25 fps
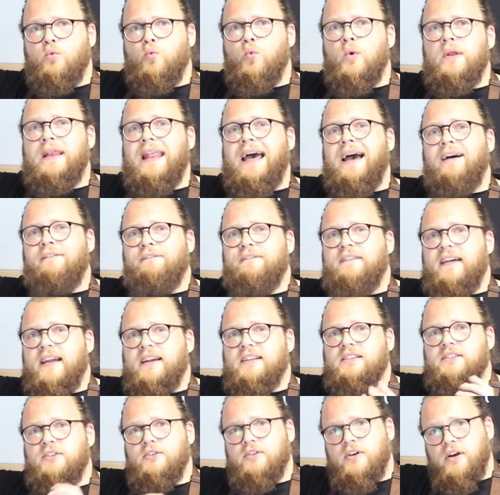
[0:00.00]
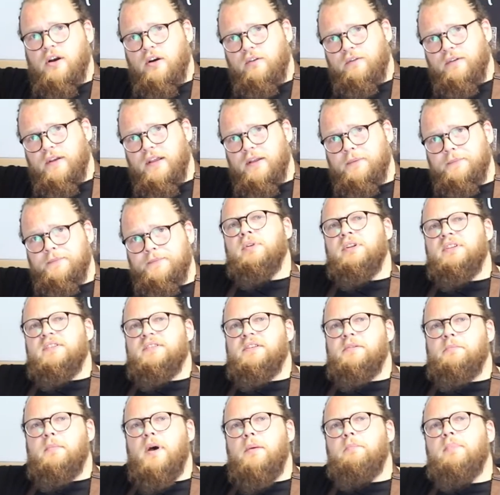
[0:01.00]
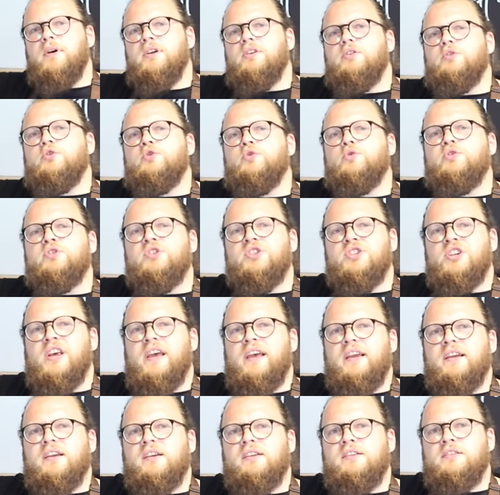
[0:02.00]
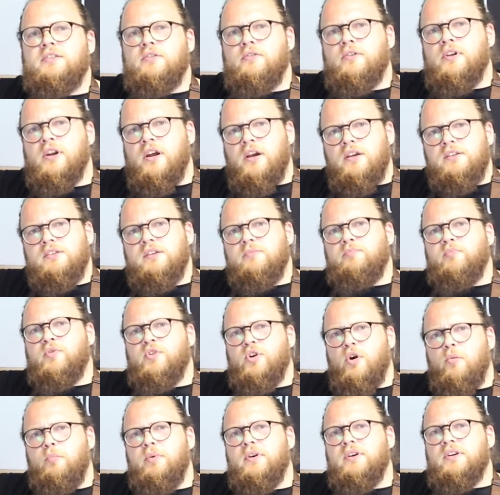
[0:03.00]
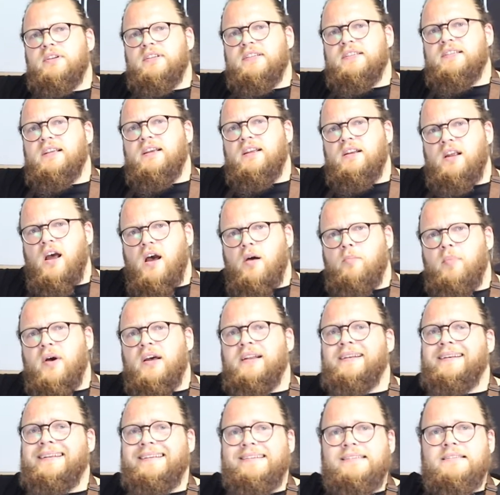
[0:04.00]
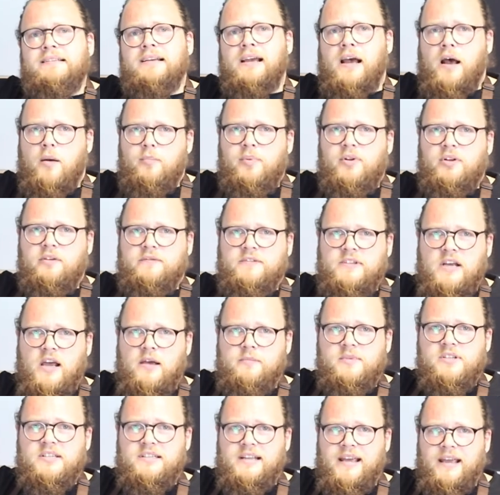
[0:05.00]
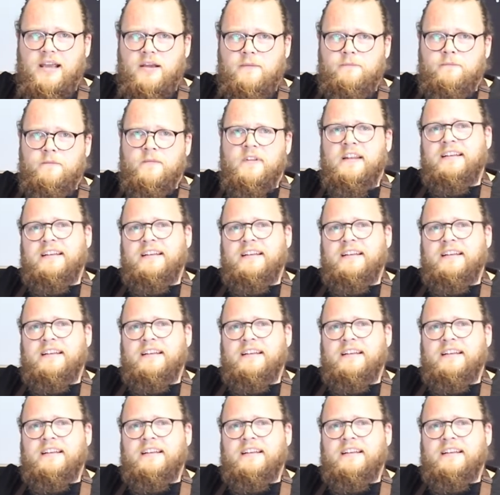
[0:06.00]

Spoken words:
will affect your coffee. Please remember, you should check is your grinder properly set up at least a couple of times a day.